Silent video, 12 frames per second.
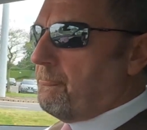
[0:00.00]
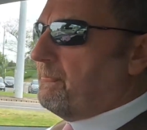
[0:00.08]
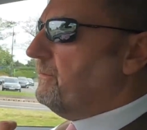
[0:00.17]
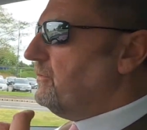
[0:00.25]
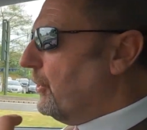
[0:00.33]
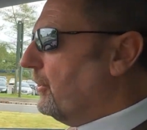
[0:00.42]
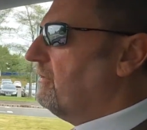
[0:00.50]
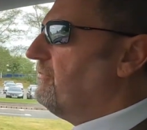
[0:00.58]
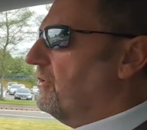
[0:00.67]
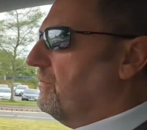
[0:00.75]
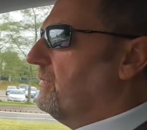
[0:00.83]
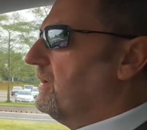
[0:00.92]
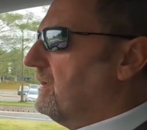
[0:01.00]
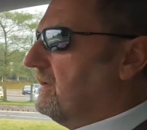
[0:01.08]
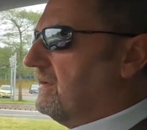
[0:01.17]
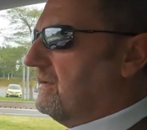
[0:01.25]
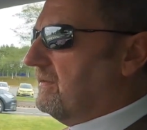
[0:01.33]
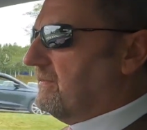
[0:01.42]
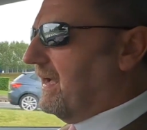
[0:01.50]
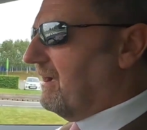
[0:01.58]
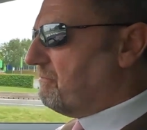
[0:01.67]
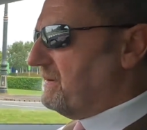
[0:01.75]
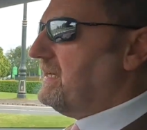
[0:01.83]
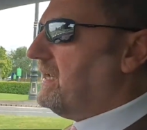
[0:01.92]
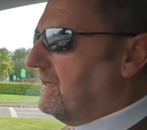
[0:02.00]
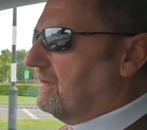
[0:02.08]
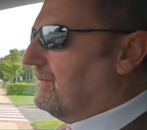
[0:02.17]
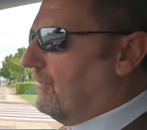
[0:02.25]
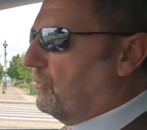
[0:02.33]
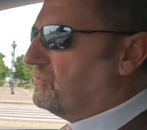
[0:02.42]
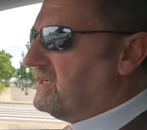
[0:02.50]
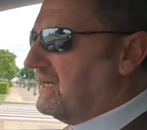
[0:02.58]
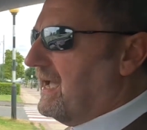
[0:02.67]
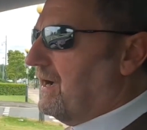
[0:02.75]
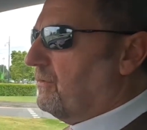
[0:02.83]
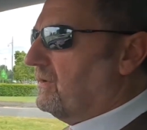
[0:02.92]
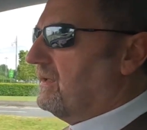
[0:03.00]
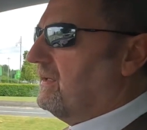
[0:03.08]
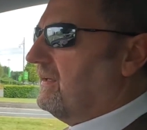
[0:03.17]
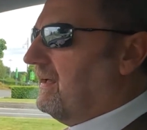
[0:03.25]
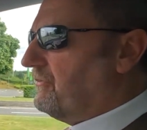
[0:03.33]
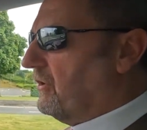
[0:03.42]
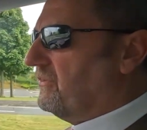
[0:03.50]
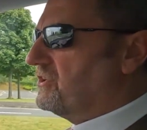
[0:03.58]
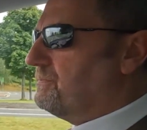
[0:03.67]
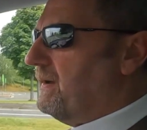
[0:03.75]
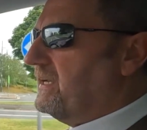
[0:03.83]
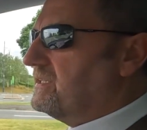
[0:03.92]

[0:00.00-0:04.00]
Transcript: None of them that I've been in up to now have got the space